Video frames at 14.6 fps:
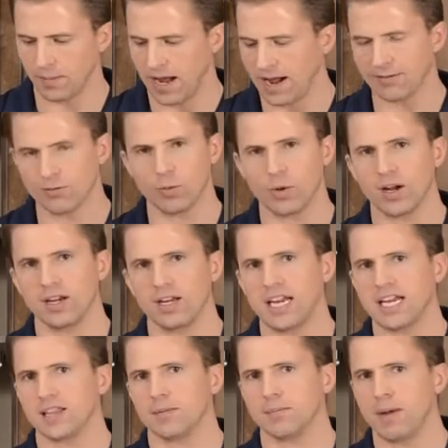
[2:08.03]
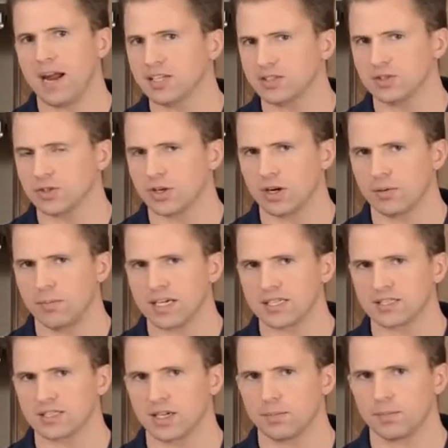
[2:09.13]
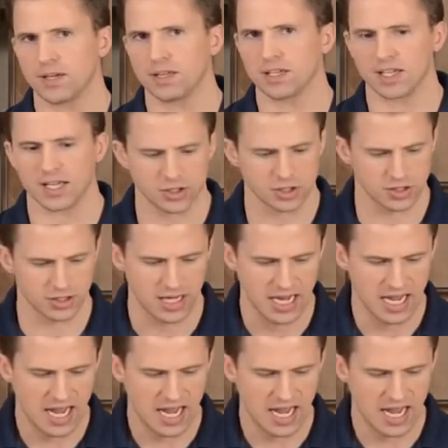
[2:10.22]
Have one in the mason jar mixed up in the kitchen,